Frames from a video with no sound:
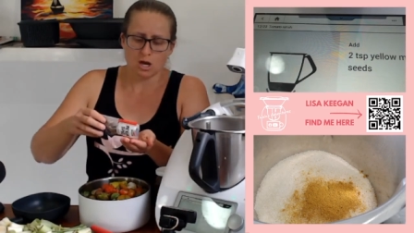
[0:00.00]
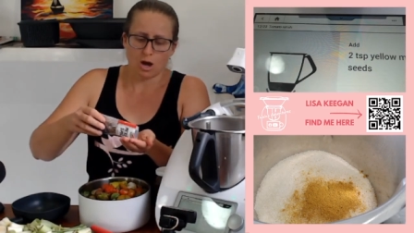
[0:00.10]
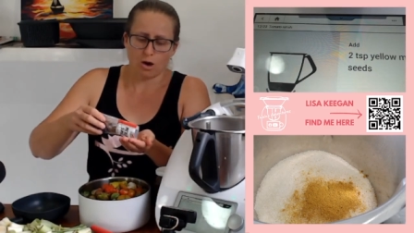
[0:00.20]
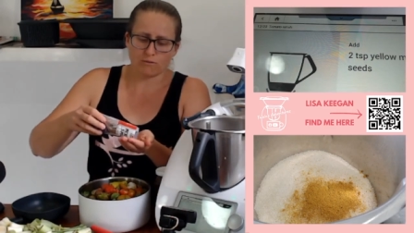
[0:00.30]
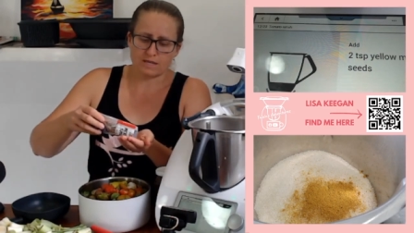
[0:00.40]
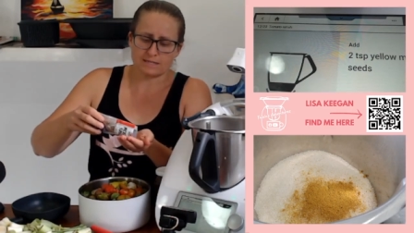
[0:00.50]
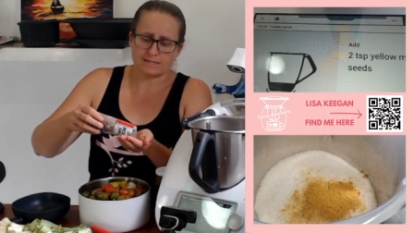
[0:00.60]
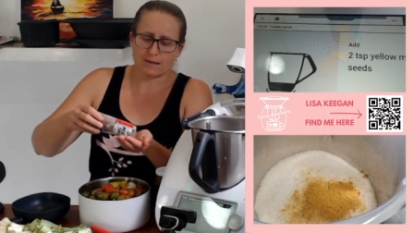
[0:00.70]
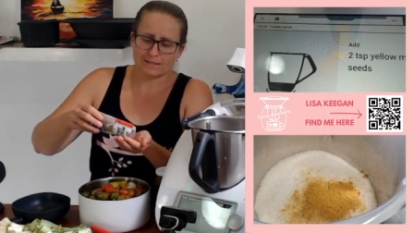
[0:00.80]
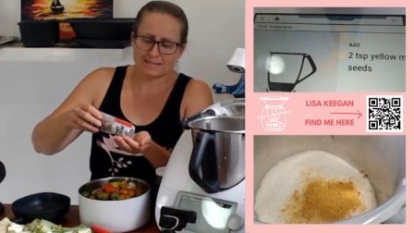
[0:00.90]
of this.
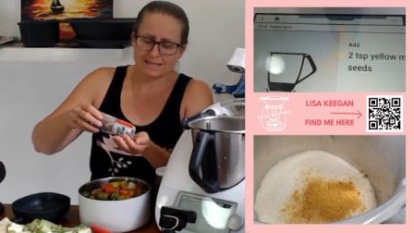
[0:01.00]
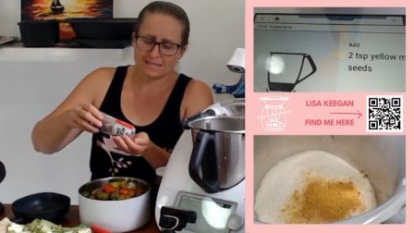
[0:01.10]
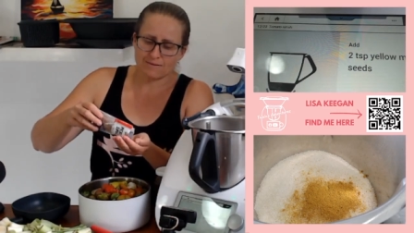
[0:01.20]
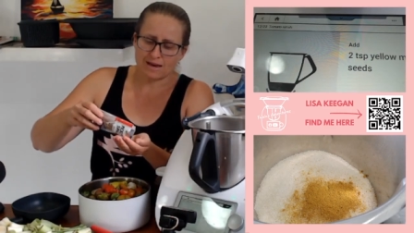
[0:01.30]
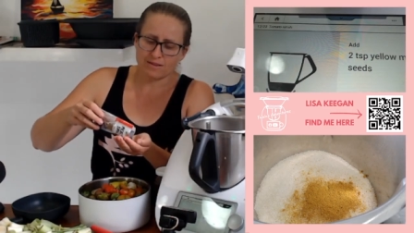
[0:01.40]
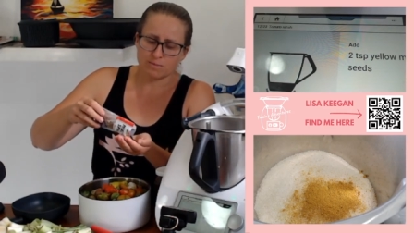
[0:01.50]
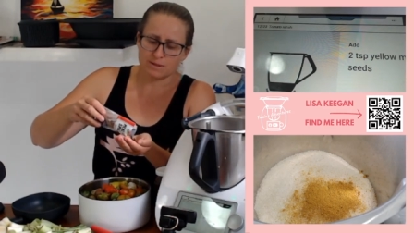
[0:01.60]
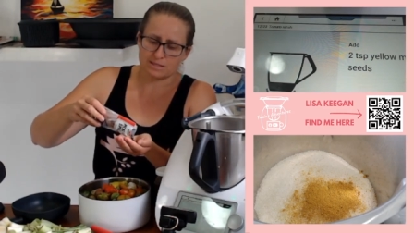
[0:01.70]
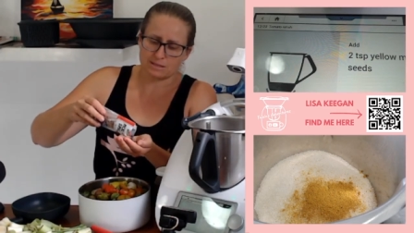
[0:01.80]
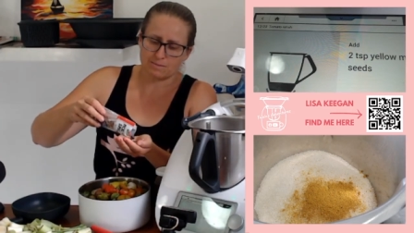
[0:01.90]
Now it does have other
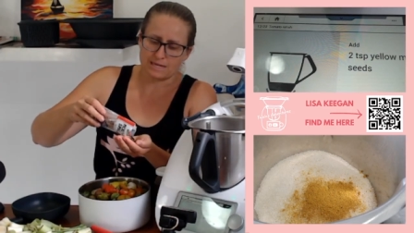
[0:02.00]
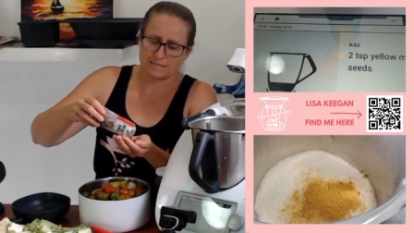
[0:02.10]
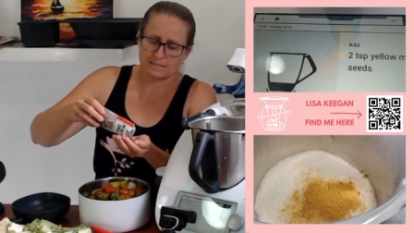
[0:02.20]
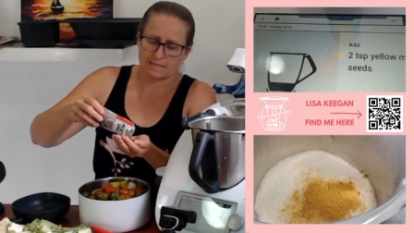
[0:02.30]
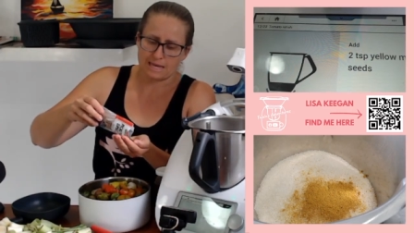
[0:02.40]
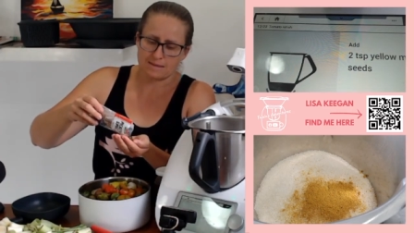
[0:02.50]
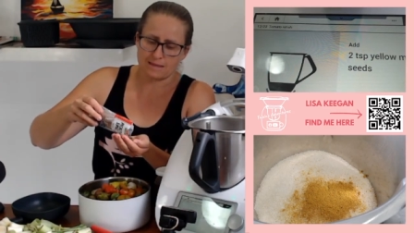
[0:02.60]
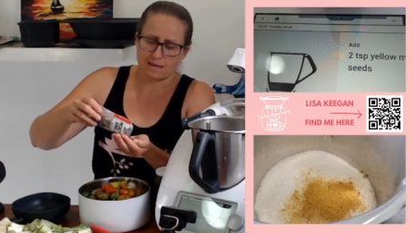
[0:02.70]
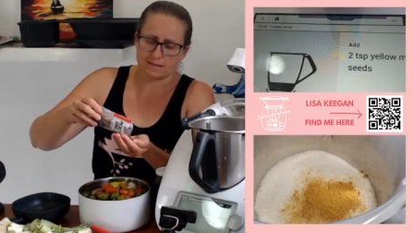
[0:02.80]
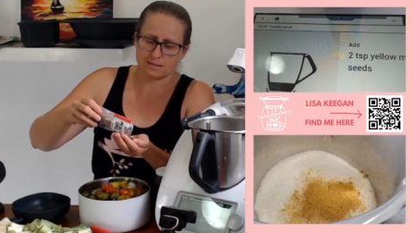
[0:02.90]
bits and pieces in
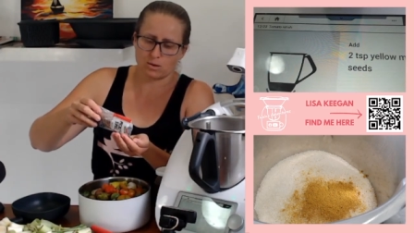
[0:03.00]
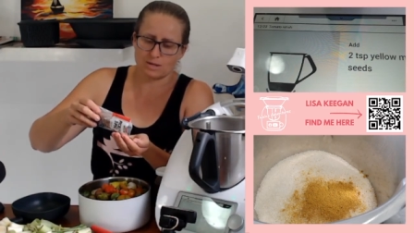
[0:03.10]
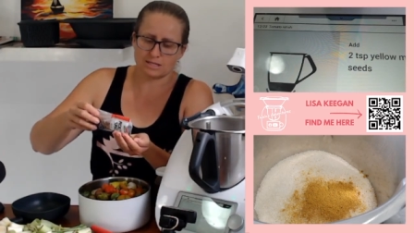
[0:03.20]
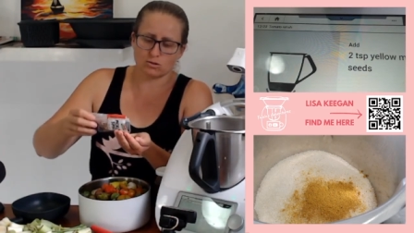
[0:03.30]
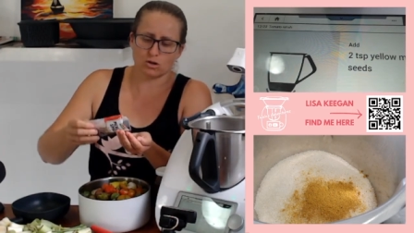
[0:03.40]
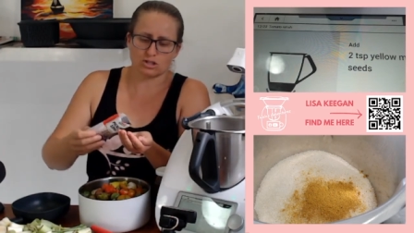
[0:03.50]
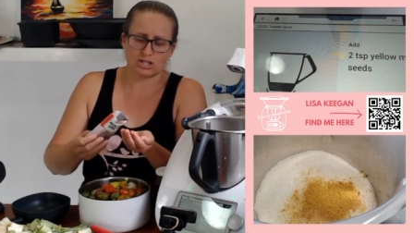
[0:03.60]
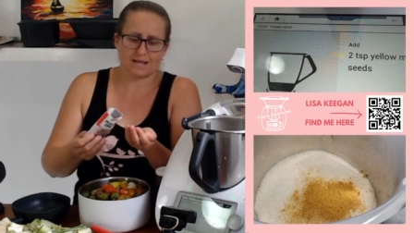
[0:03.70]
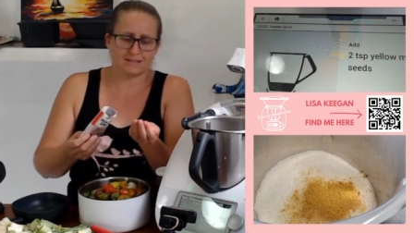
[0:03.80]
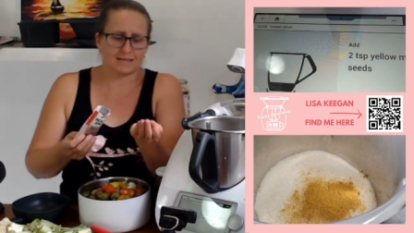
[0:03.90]
there. So it's not
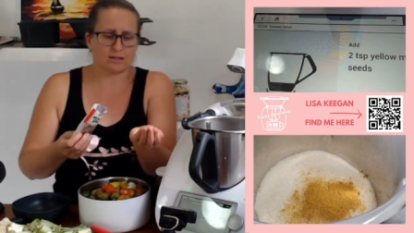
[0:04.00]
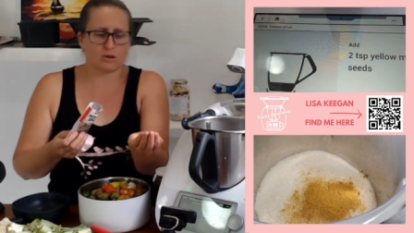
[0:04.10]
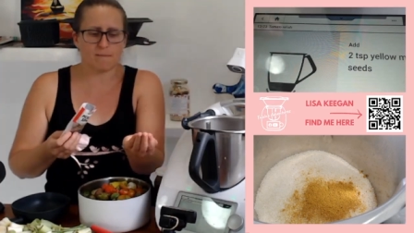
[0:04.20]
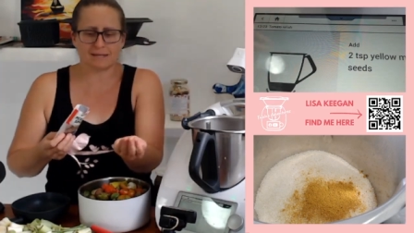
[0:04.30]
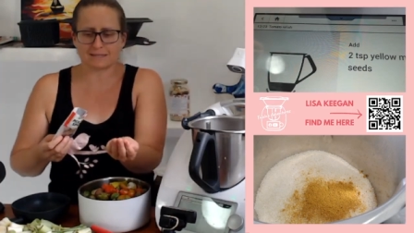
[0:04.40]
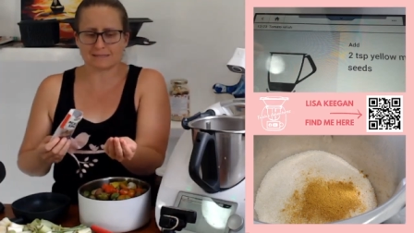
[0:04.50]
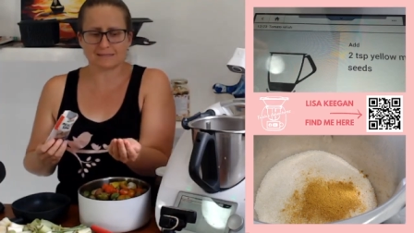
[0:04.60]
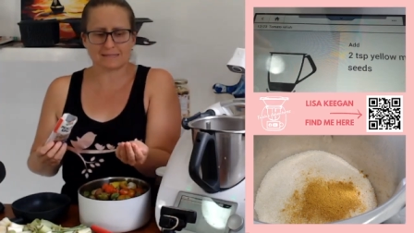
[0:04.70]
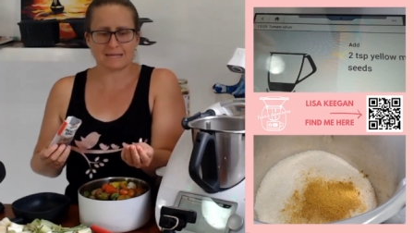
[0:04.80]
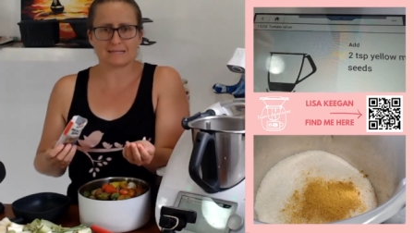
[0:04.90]
just yellow mustard
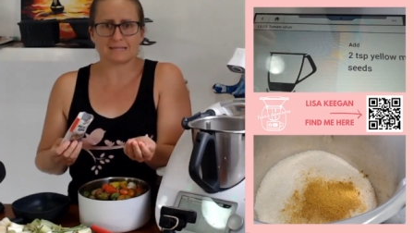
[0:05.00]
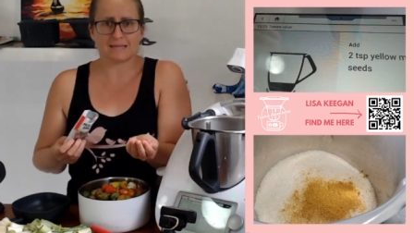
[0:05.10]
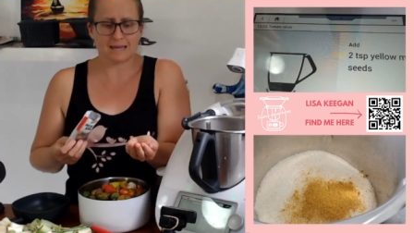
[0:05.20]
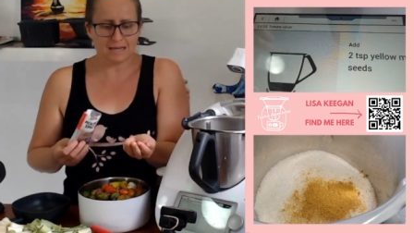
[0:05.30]
seeds in there.